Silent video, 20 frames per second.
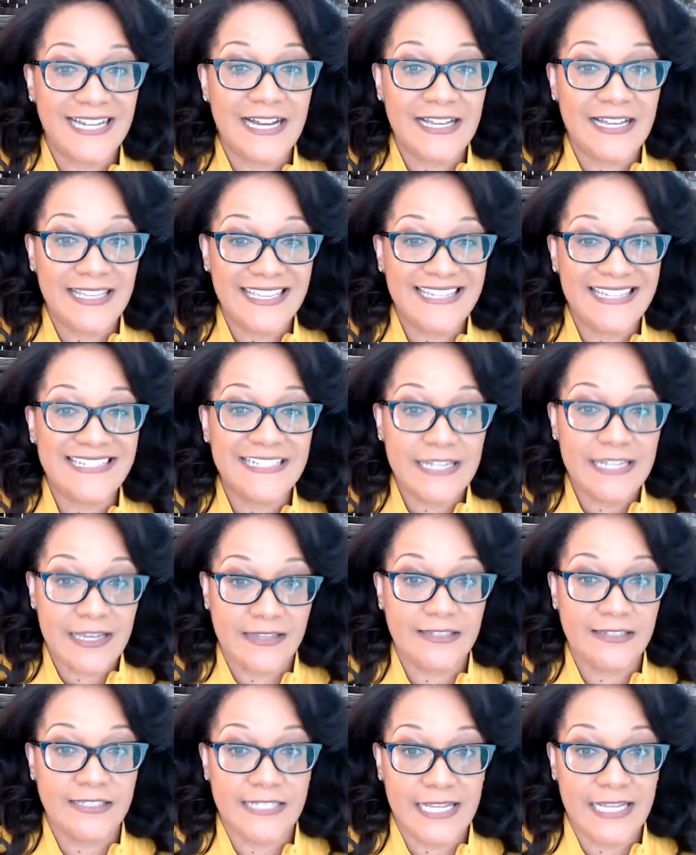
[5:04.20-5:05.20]
dying
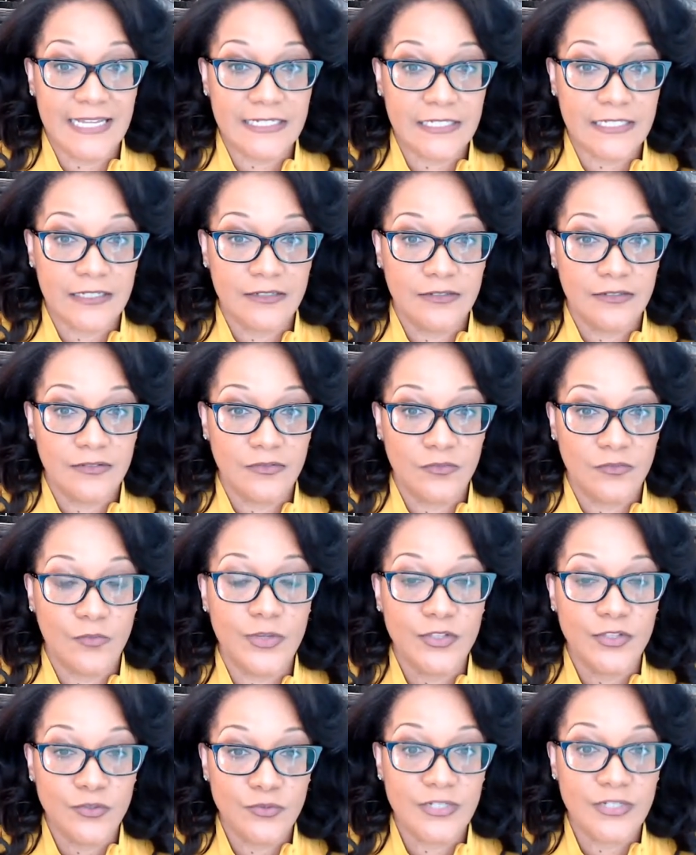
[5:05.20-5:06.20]
intestate
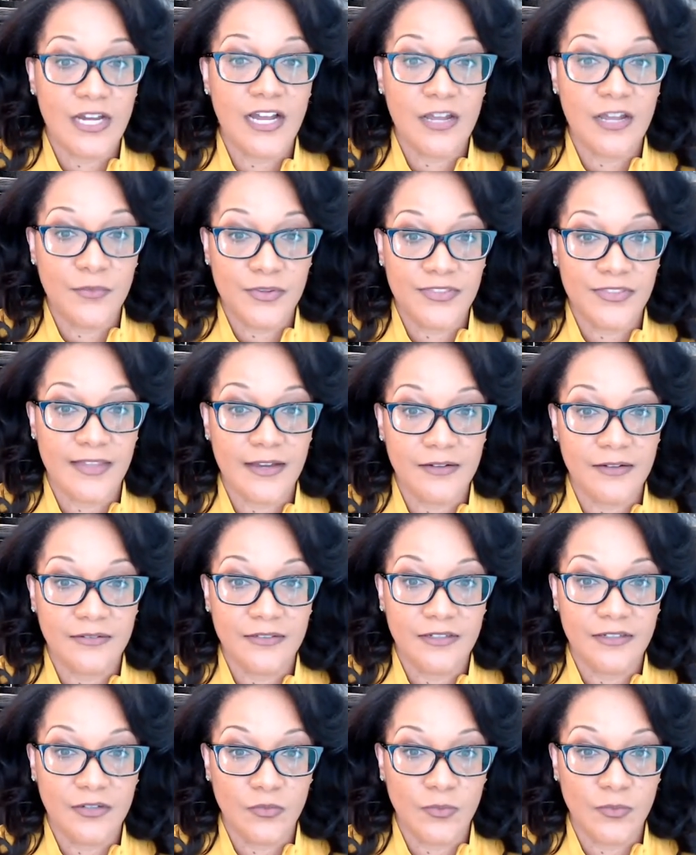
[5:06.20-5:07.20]
when you die without
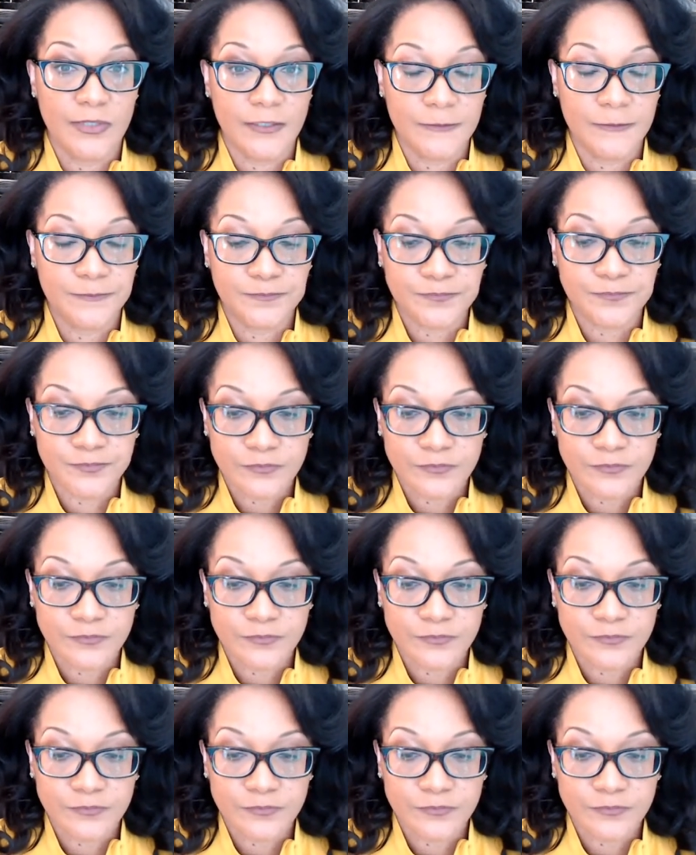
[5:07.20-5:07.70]
a will.